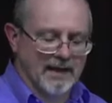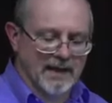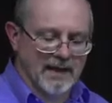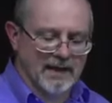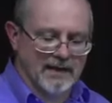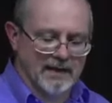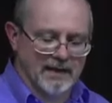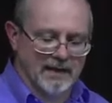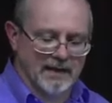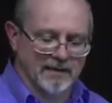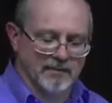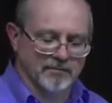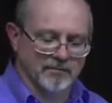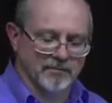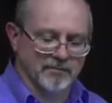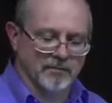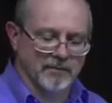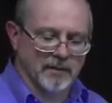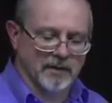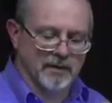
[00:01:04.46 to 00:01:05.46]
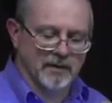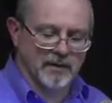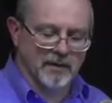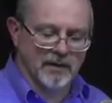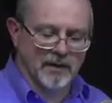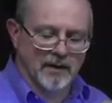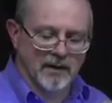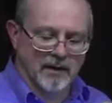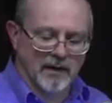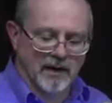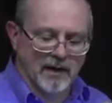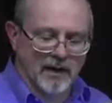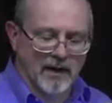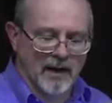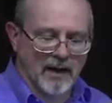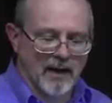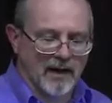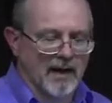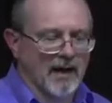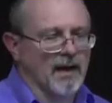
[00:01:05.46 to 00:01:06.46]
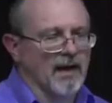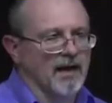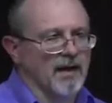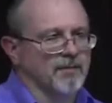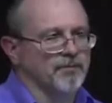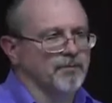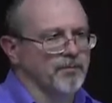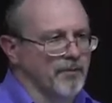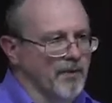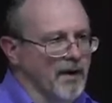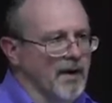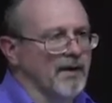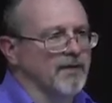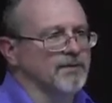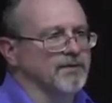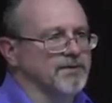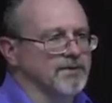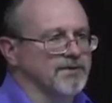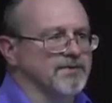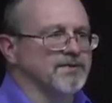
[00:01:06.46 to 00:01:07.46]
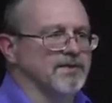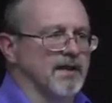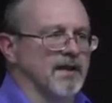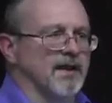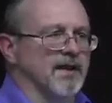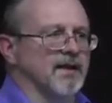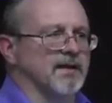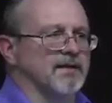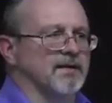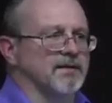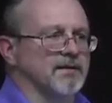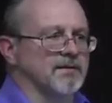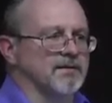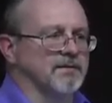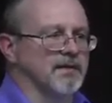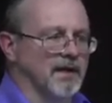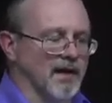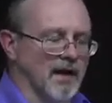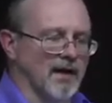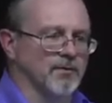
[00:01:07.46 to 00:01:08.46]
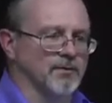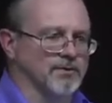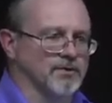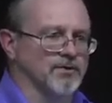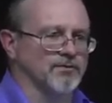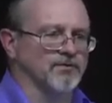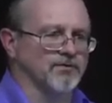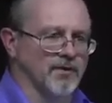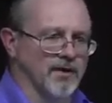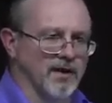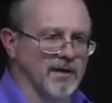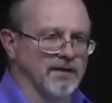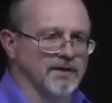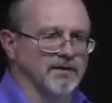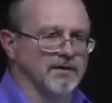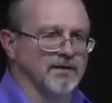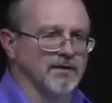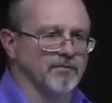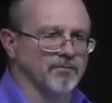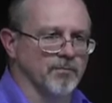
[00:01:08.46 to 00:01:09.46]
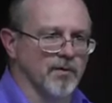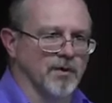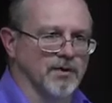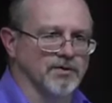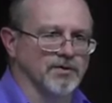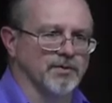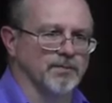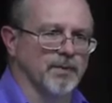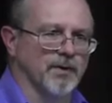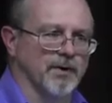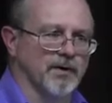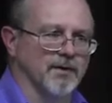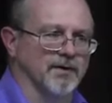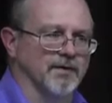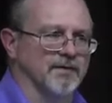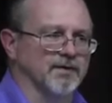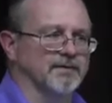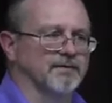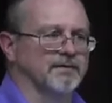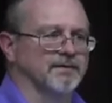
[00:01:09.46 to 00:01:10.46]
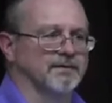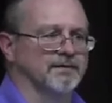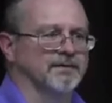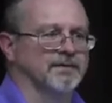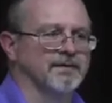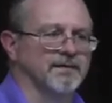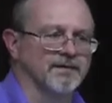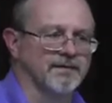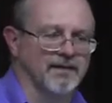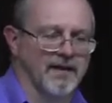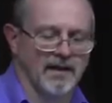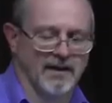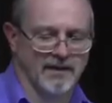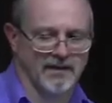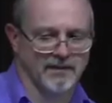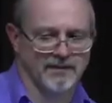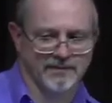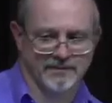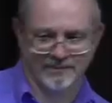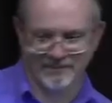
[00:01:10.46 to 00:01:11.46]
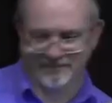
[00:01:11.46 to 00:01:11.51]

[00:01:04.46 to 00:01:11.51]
lady, and I am proud to say that I was a friend of Margie Parker. Thank you.